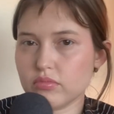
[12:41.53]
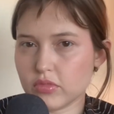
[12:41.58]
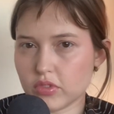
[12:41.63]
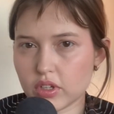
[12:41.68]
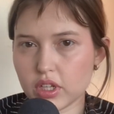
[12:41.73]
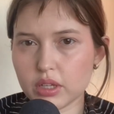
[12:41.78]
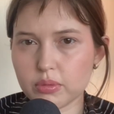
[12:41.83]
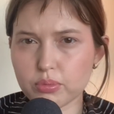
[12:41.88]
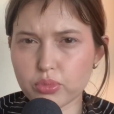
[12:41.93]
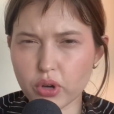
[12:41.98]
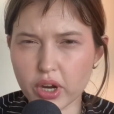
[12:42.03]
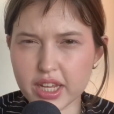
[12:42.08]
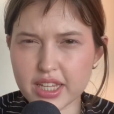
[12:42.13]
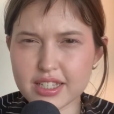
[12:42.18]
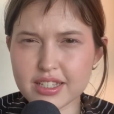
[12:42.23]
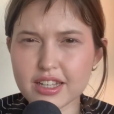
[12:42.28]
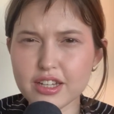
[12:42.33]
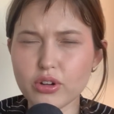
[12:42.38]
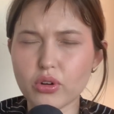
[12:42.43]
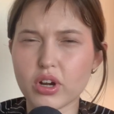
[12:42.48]

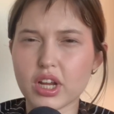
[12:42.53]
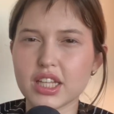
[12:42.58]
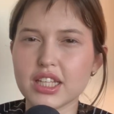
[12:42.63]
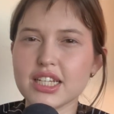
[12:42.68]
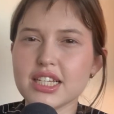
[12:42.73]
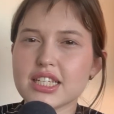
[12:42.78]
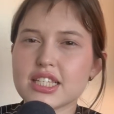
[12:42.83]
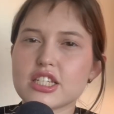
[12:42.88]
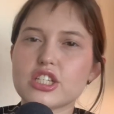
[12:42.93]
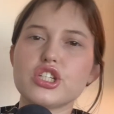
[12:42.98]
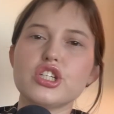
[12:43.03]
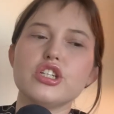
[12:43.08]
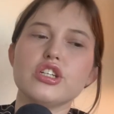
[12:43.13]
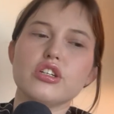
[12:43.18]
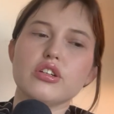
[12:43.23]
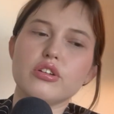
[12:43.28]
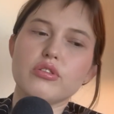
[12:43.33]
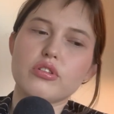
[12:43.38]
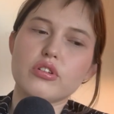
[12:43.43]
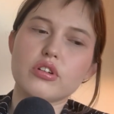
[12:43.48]
embraced it, or at least
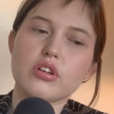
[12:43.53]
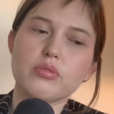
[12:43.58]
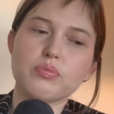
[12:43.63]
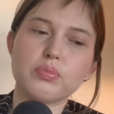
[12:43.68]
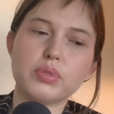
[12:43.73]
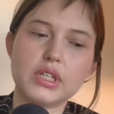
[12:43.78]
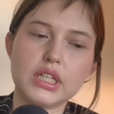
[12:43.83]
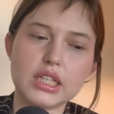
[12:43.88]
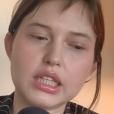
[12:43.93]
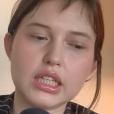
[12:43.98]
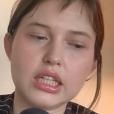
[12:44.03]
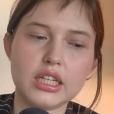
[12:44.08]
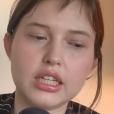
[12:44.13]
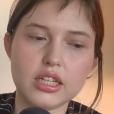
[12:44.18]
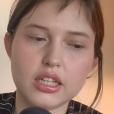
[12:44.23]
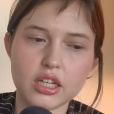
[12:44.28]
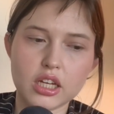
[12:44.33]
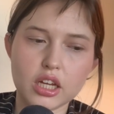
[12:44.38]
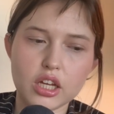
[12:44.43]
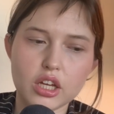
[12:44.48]
she
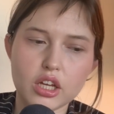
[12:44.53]
completely,